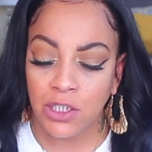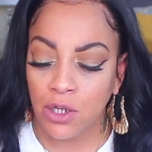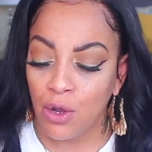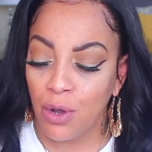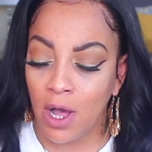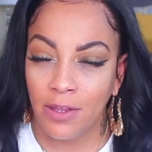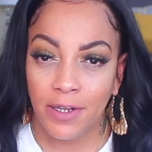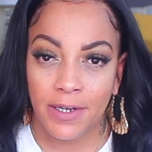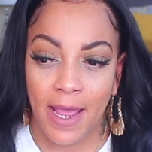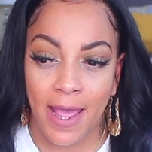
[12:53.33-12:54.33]
So
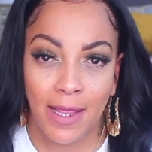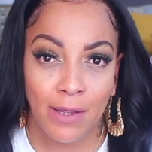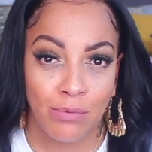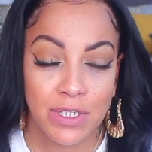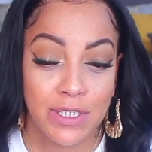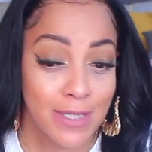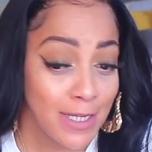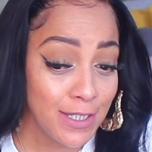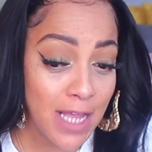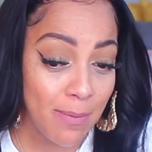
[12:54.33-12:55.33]
other than that, it was
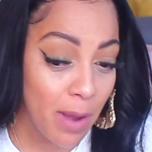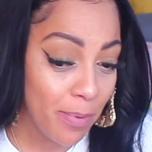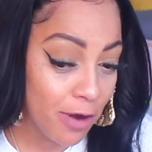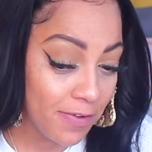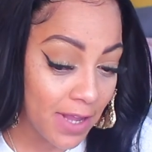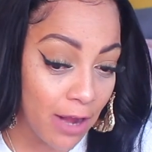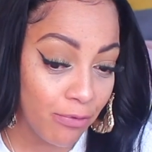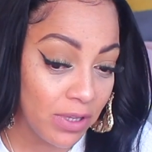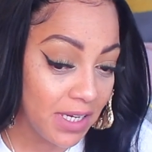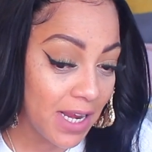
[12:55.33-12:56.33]
it just came out perfect. I
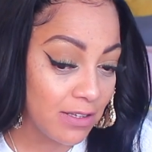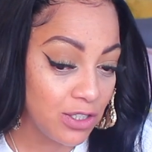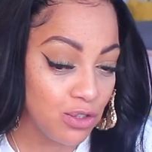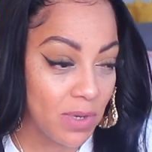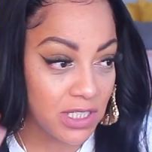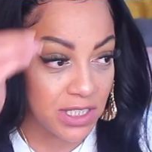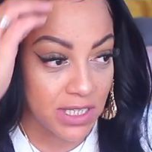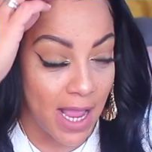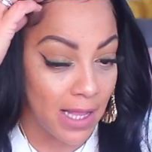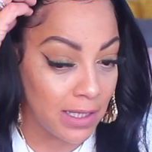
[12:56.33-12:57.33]
really didn't have to do much
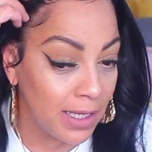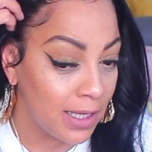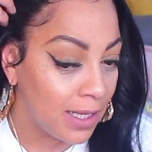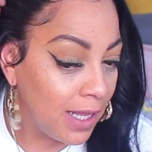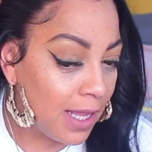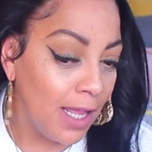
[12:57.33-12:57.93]
styling.